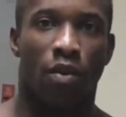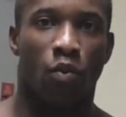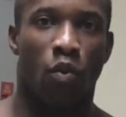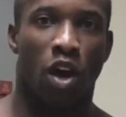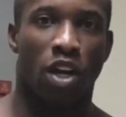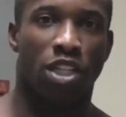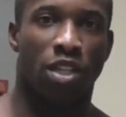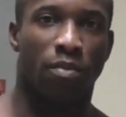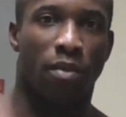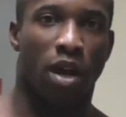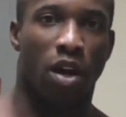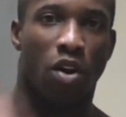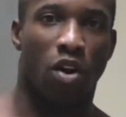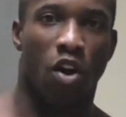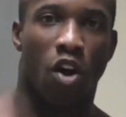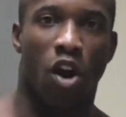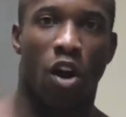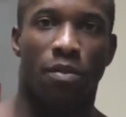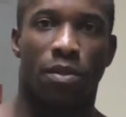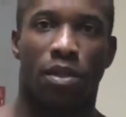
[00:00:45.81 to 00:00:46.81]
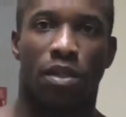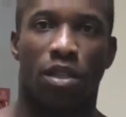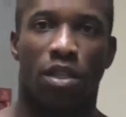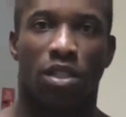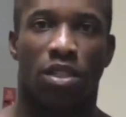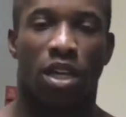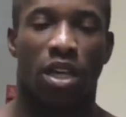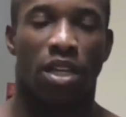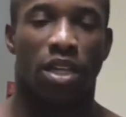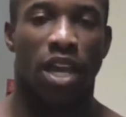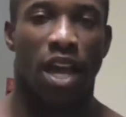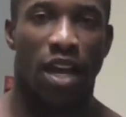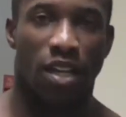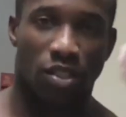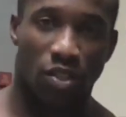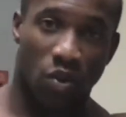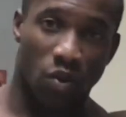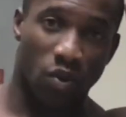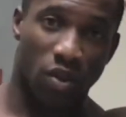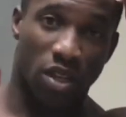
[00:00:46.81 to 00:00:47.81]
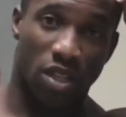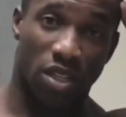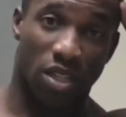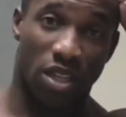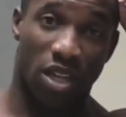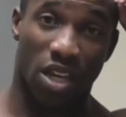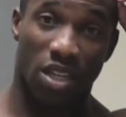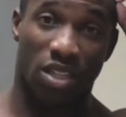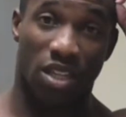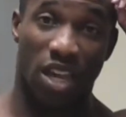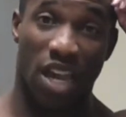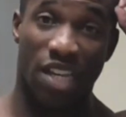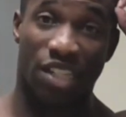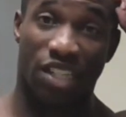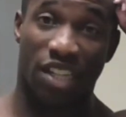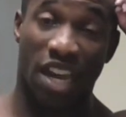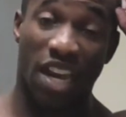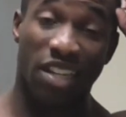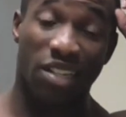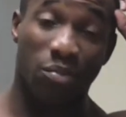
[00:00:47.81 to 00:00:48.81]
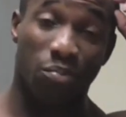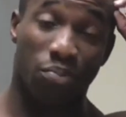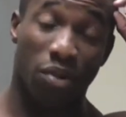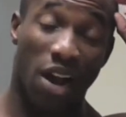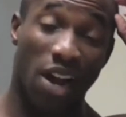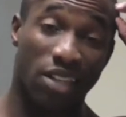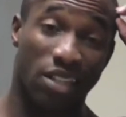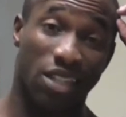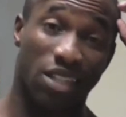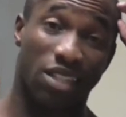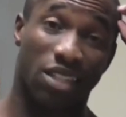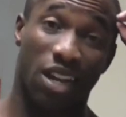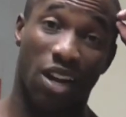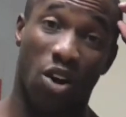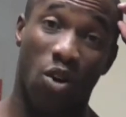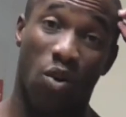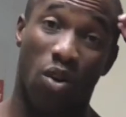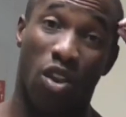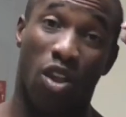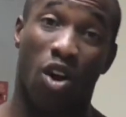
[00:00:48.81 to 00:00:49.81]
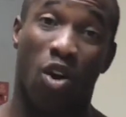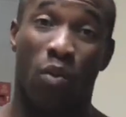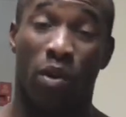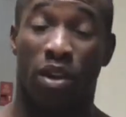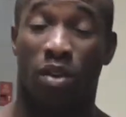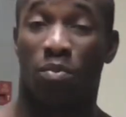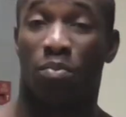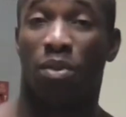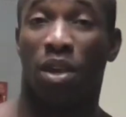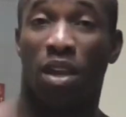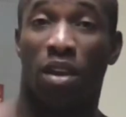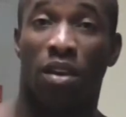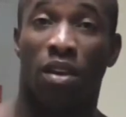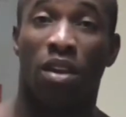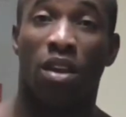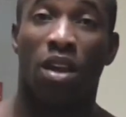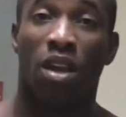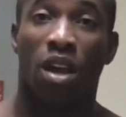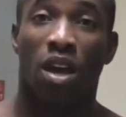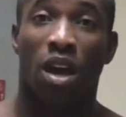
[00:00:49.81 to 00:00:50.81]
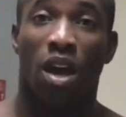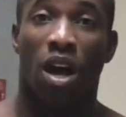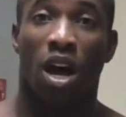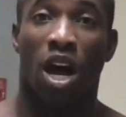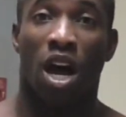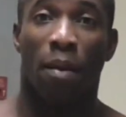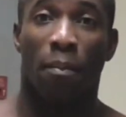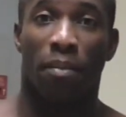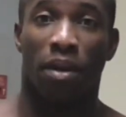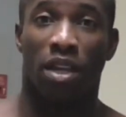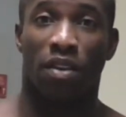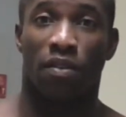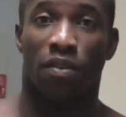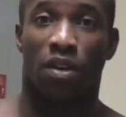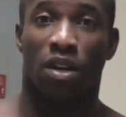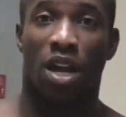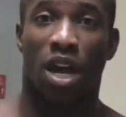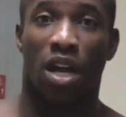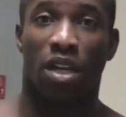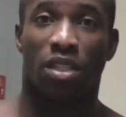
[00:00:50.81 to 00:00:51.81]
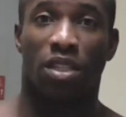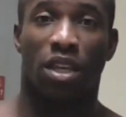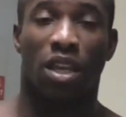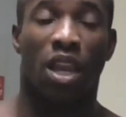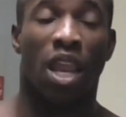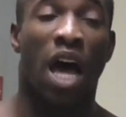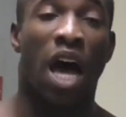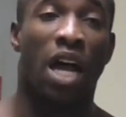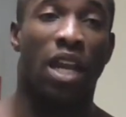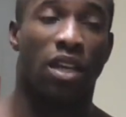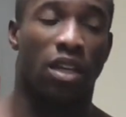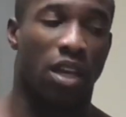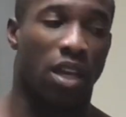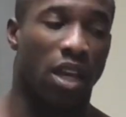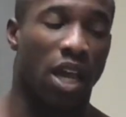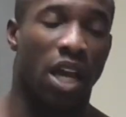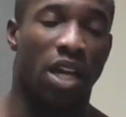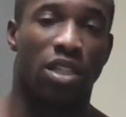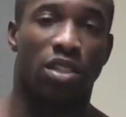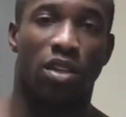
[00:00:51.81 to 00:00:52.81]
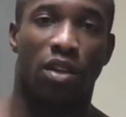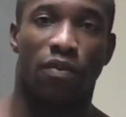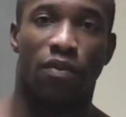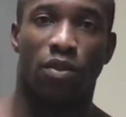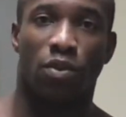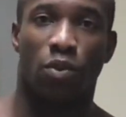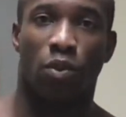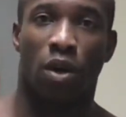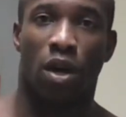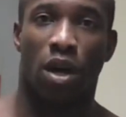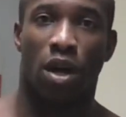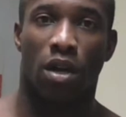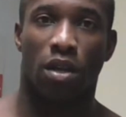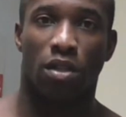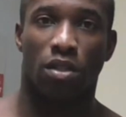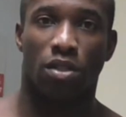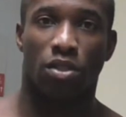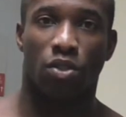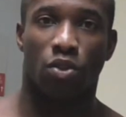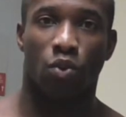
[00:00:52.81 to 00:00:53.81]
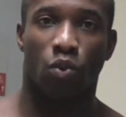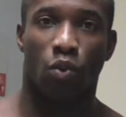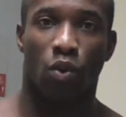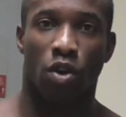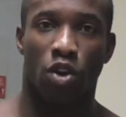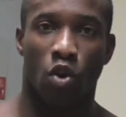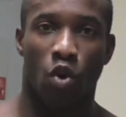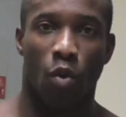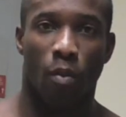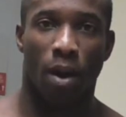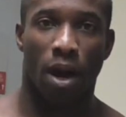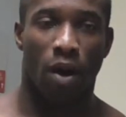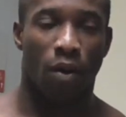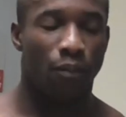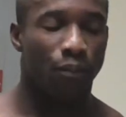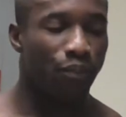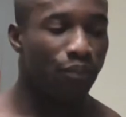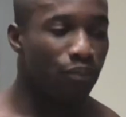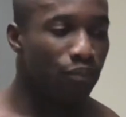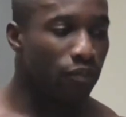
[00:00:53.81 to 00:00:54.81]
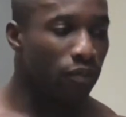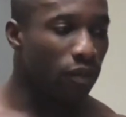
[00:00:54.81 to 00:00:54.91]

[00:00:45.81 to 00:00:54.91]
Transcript: watching my carbs and things like that. So it's an education process that go along with competing, believe it or not. It's a lot of stuff to know about.